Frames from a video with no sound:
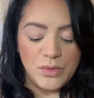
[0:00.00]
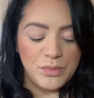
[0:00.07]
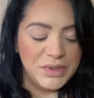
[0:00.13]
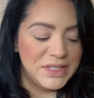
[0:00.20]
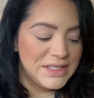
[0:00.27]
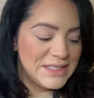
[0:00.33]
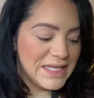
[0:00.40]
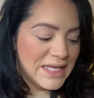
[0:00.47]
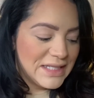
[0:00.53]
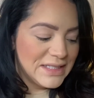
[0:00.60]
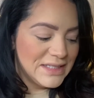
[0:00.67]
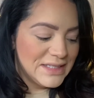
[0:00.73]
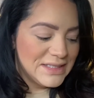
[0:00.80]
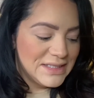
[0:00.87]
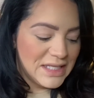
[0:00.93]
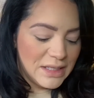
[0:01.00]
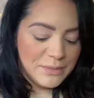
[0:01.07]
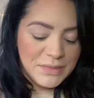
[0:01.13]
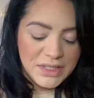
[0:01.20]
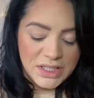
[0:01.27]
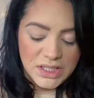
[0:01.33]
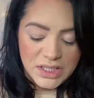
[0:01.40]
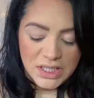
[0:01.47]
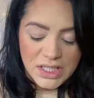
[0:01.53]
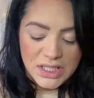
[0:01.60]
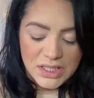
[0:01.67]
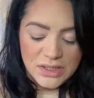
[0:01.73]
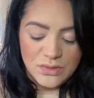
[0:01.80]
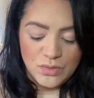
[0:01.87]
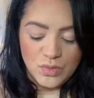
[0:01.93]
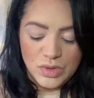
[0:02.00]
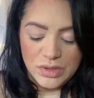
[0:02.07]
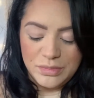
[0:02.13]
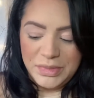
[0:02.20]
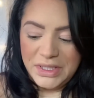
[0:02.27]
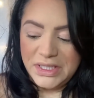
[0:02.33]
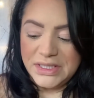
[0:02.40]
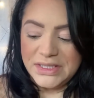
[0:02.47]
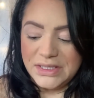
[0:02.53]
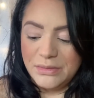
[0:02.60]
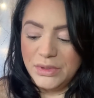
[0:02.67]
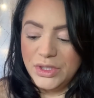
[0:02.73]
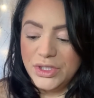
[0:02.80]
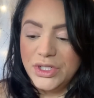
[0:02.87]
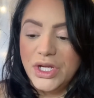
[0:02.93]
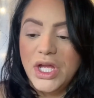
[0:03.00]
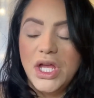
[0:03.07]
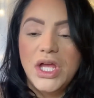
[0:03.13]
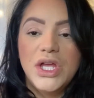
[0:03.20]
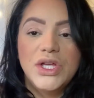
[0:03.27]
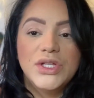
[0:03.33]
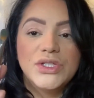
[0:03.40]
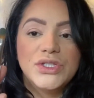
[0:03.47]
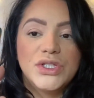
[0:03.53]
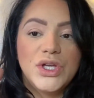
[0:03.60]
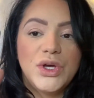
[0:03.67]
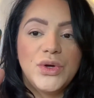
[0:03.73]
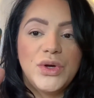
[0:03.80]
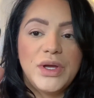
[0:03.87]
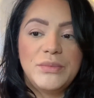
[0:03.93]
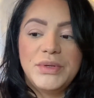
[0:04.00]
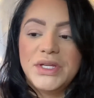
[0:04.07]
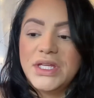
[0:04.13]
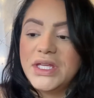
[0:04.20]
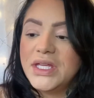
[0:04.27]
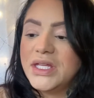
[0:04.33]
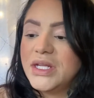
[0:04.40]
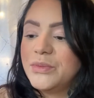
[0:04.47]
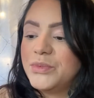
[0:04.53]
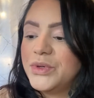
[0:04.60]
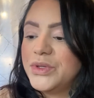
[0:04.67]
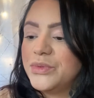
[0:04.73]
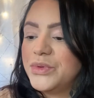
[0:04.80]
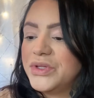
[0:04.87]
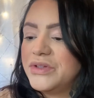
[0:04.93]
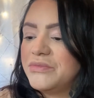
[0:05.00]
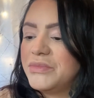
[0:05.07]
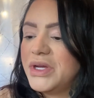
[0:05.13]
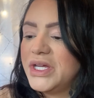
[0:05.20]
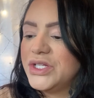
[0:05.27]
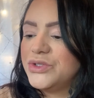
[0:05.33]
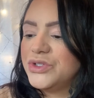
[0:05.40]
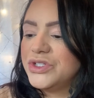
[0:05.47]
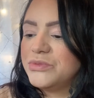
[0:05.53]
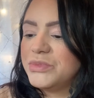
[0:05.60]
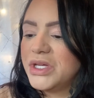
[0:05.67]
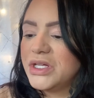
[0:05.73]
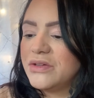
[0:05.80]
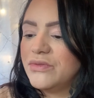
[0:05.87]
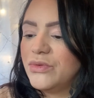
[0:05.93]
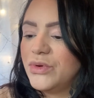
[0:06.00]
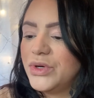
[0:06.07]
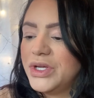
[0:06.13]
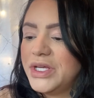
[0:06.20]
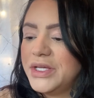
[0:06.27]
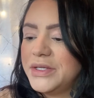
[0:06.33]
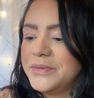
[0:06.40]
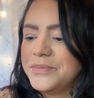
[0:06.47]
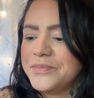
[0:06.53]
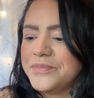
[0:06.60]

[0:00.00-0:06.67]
be exactly the same, but it will be similar. So I'm picking it up with one of my Trish McAvoy